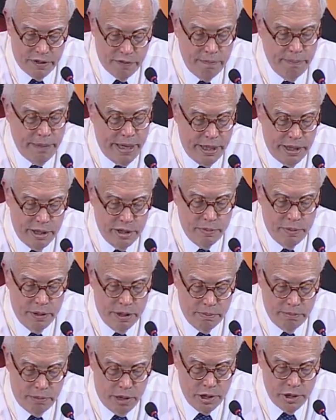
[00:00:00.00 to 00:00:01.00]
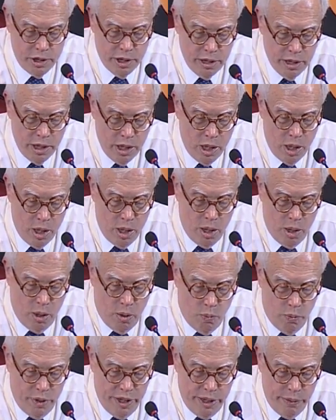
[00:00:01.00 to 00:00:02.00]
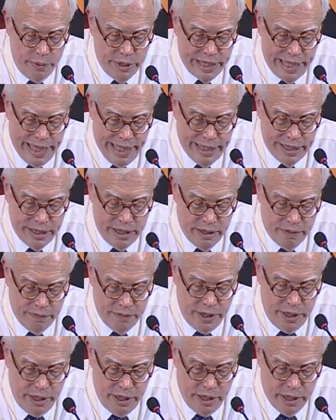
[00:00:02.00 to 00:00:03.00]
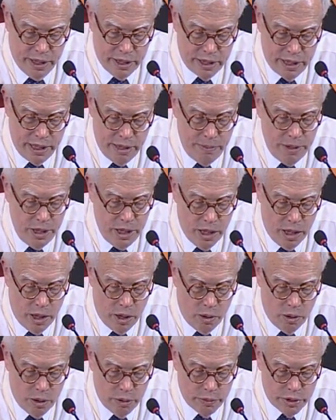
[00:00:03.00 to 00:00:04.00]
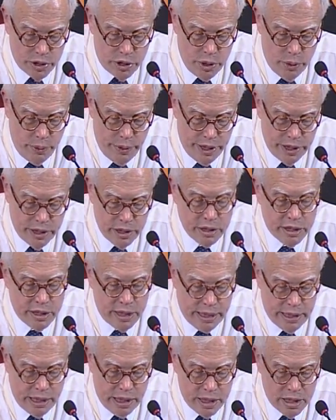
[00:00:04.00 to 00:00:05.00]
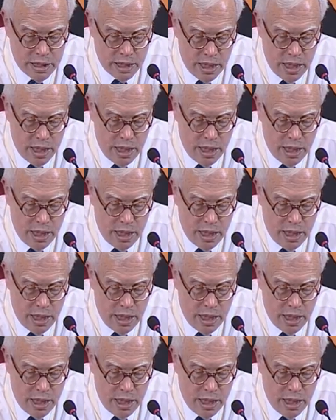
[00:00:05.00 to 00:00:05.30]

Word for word: of Management and Budget, when he was head of the uh, CBO and was doing studies,